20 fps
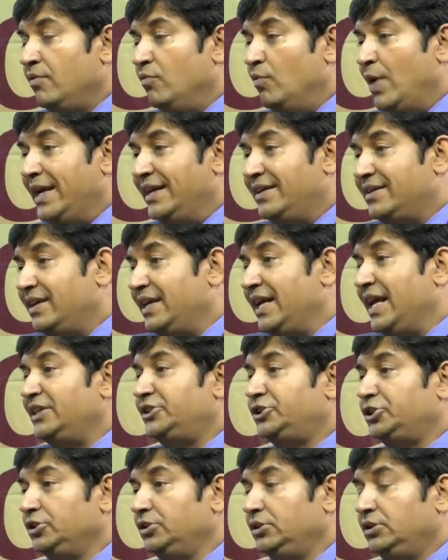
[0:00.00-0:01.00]
while
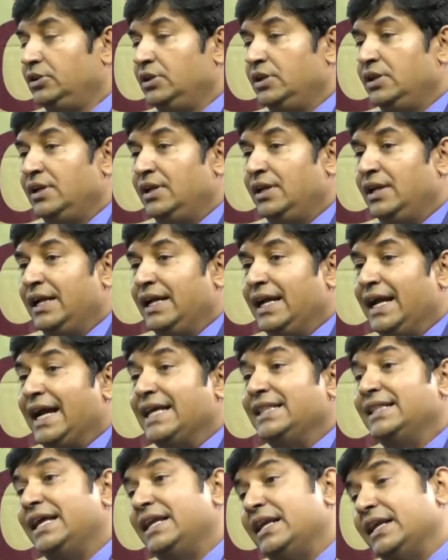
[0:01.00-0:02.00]
creation,
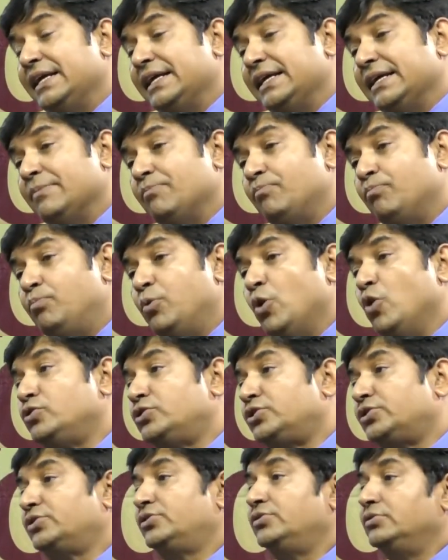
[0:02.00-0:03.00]
and then
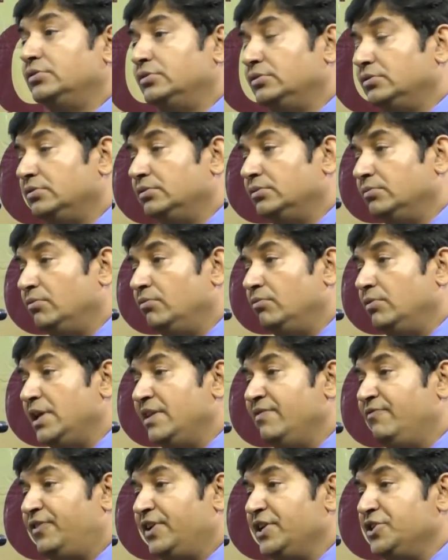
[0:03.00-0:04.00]
post
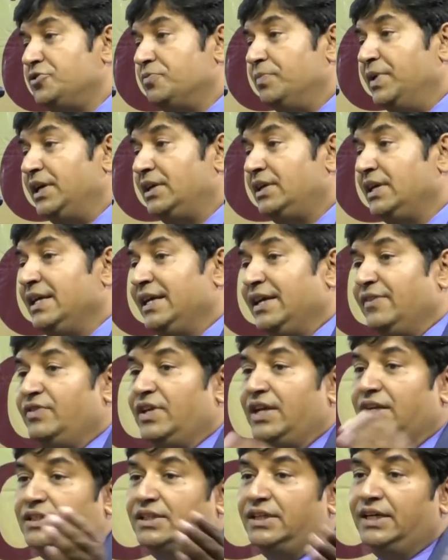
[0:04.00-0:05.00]
infringement, if
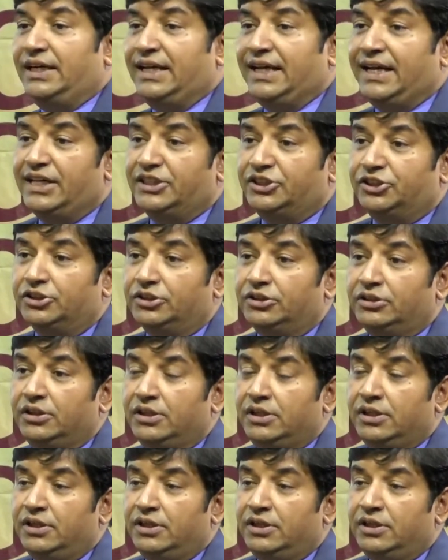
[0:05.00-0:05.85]
there is a litigation,